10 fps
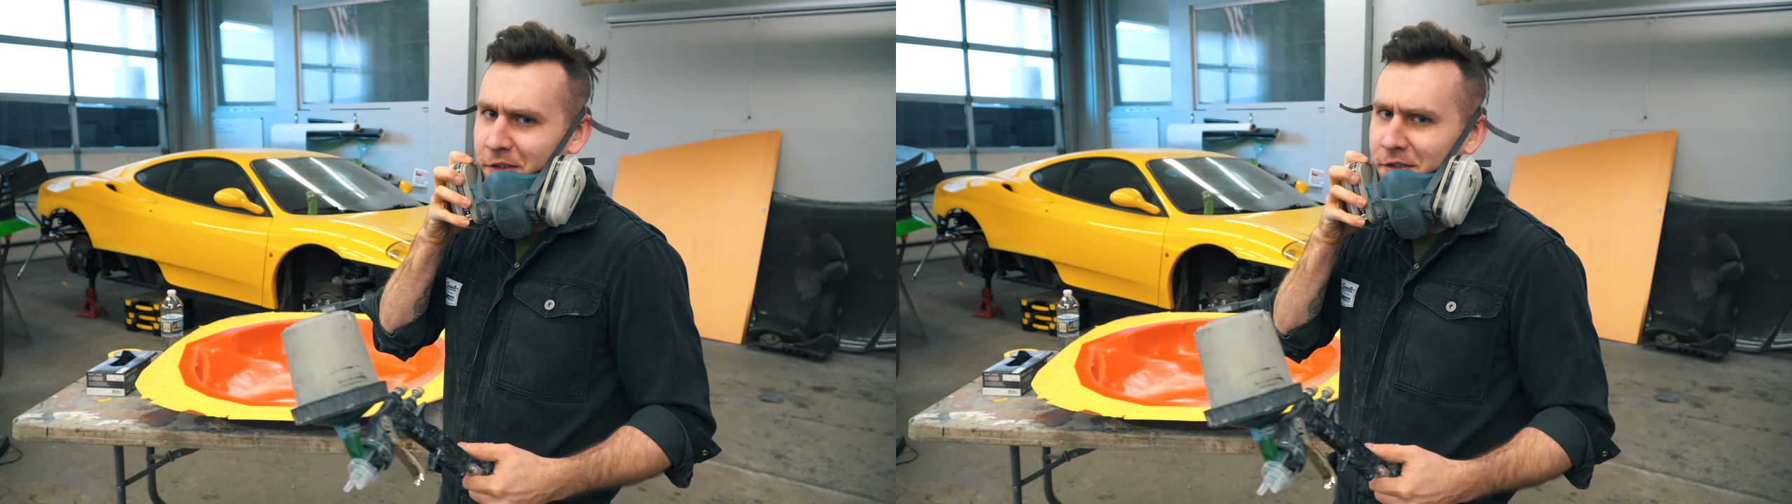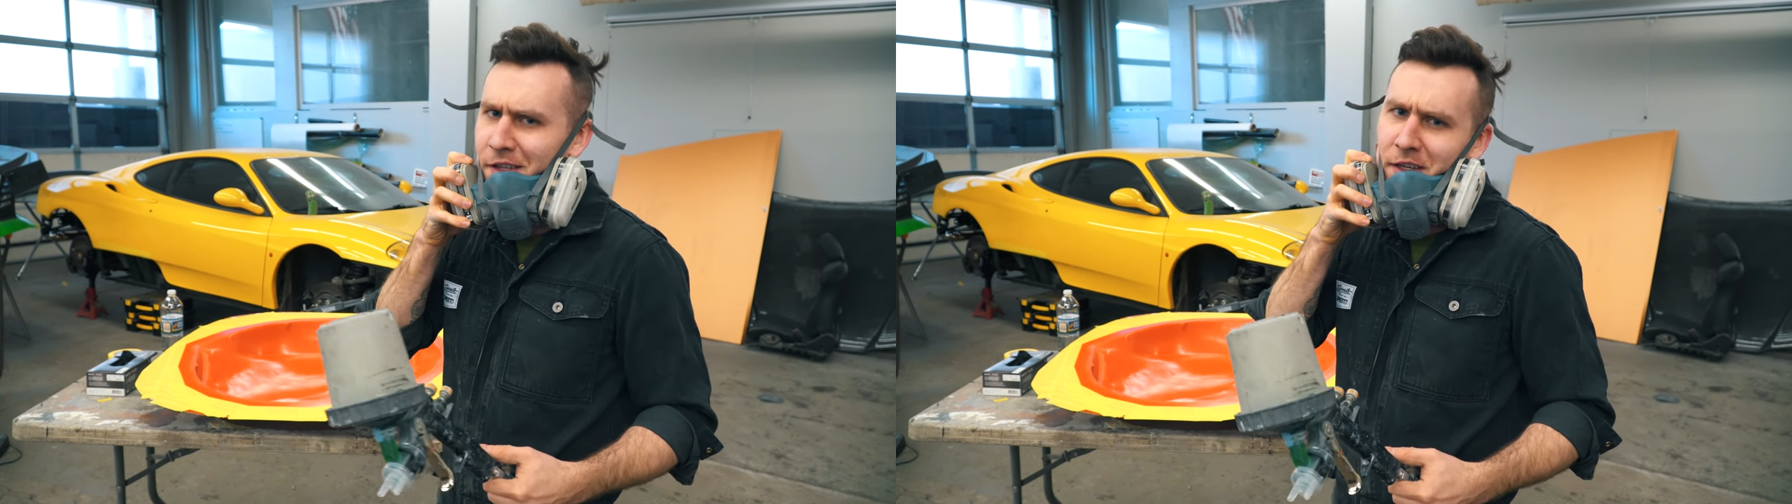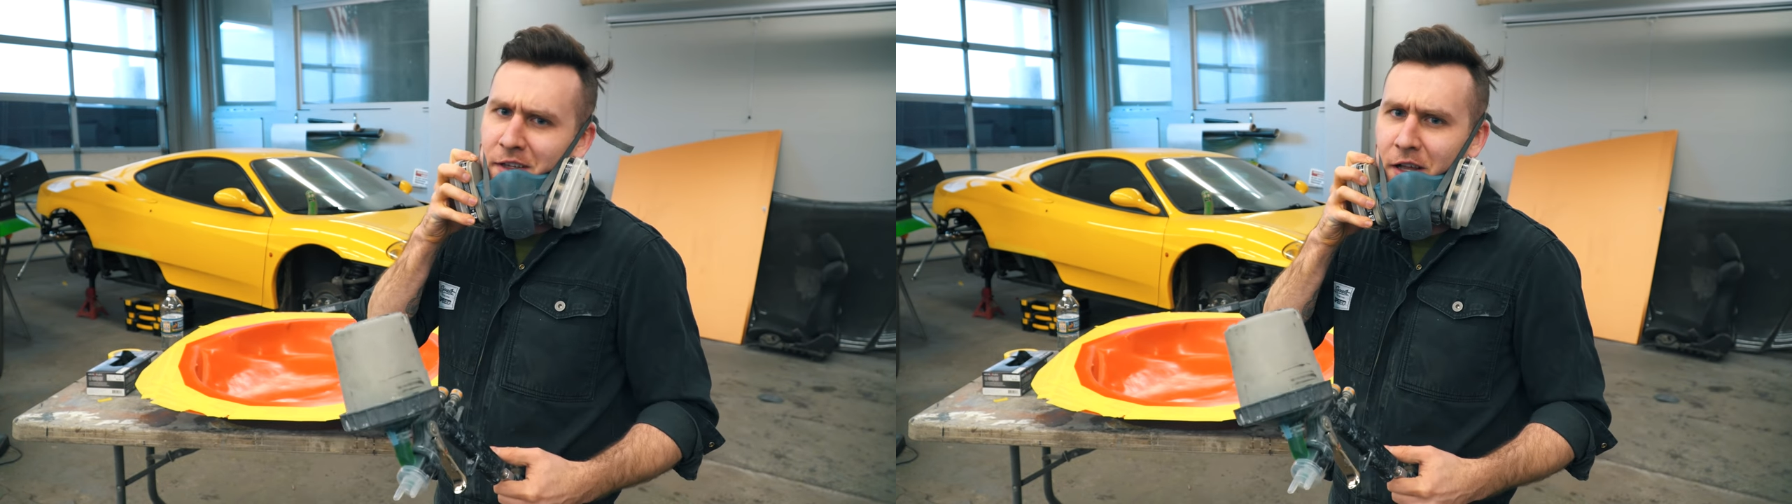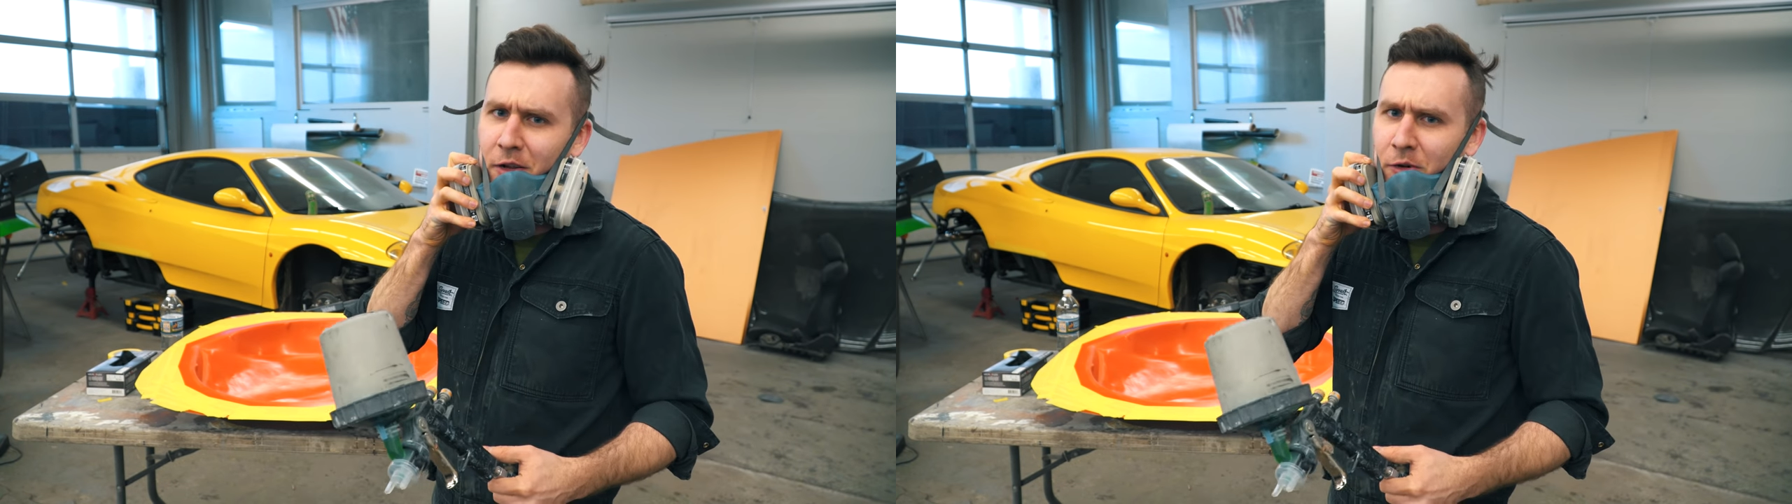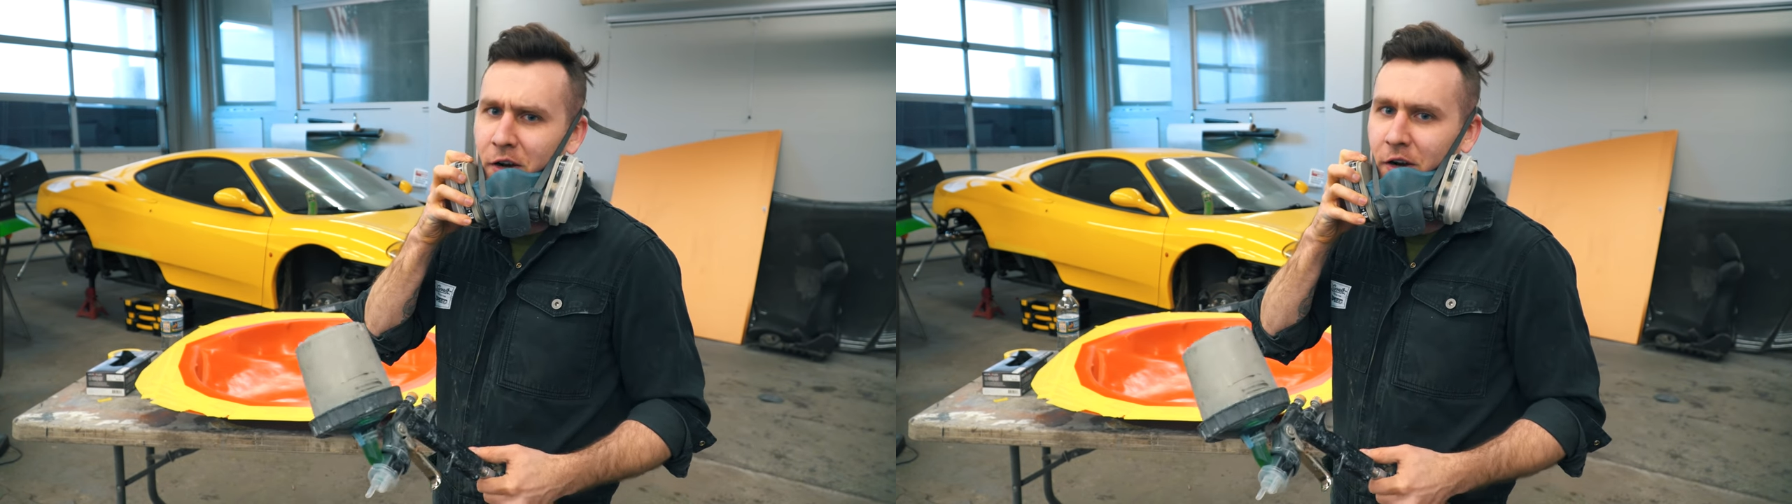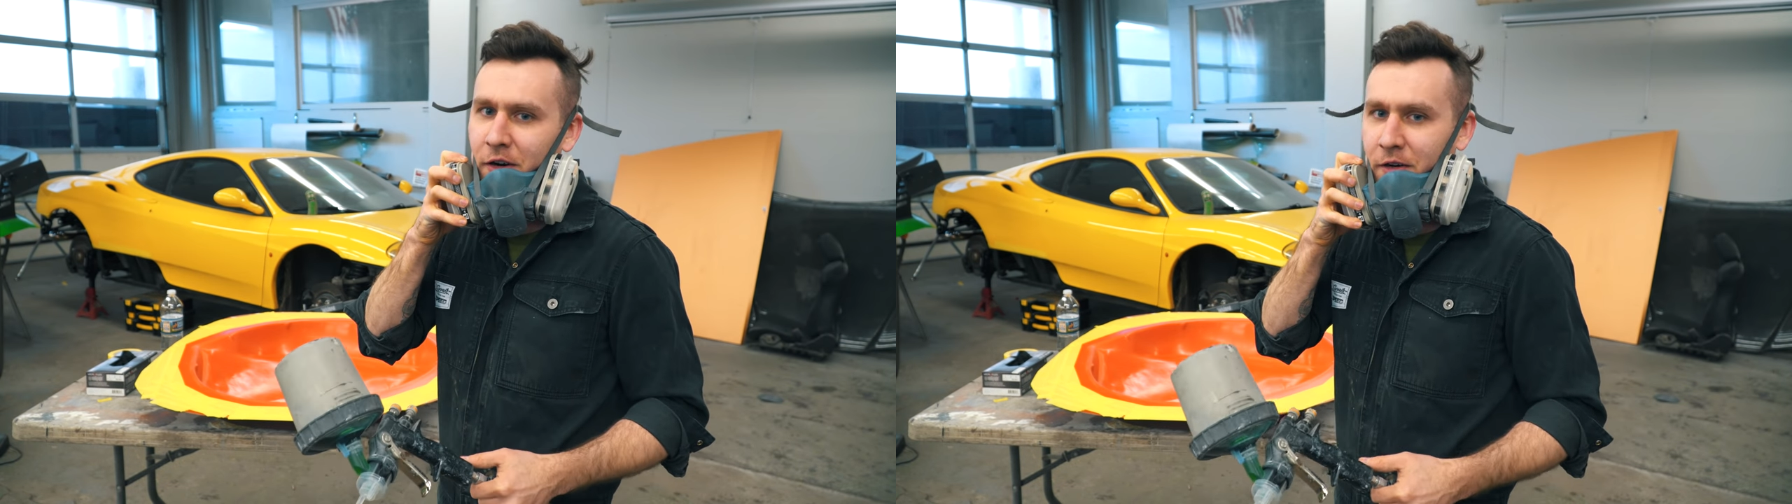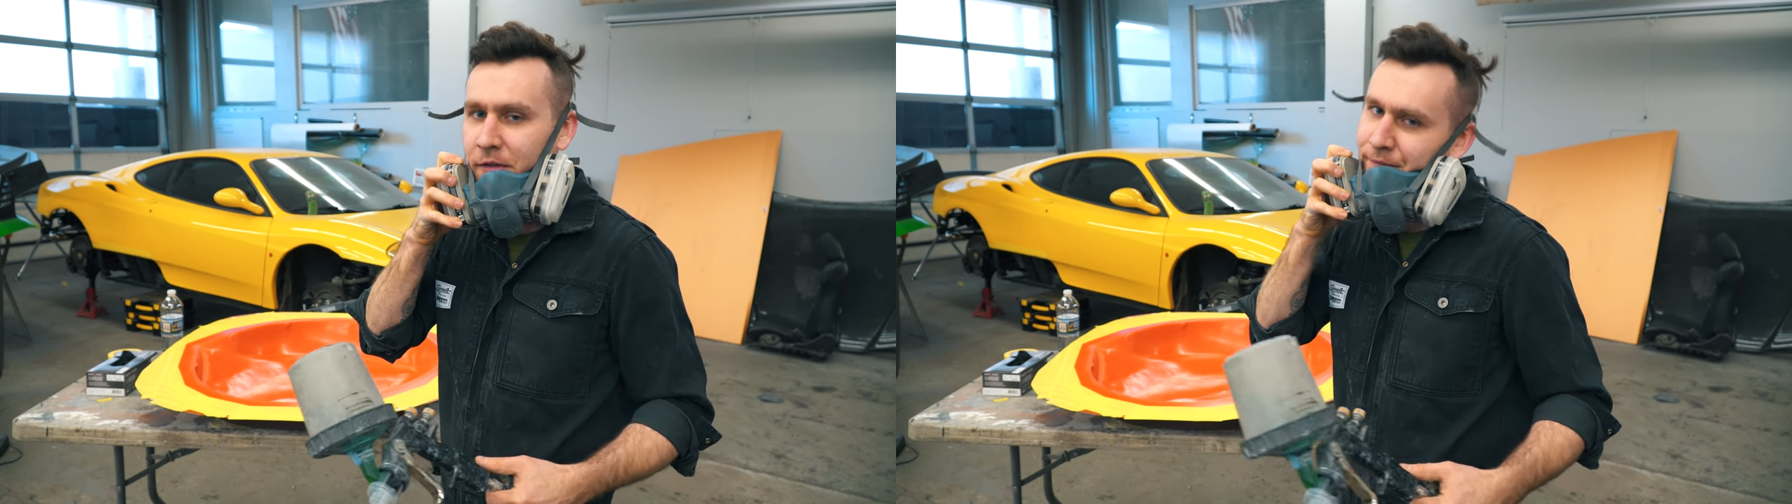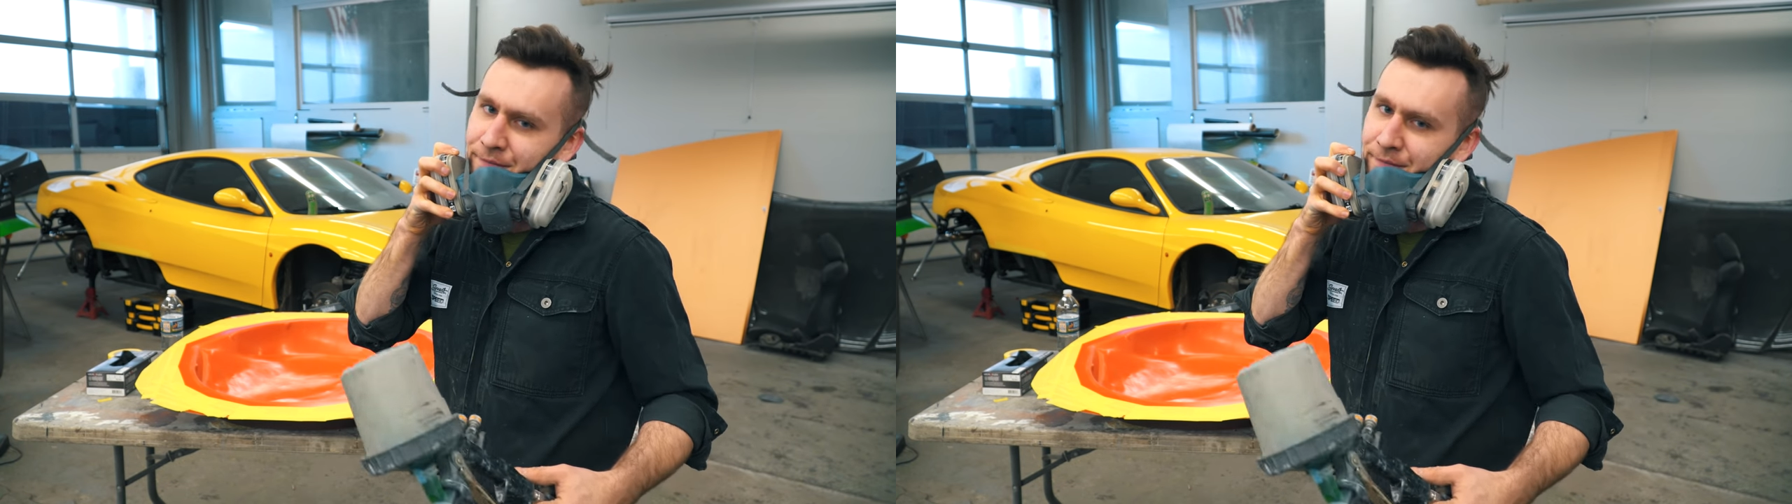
there's like a yellow car.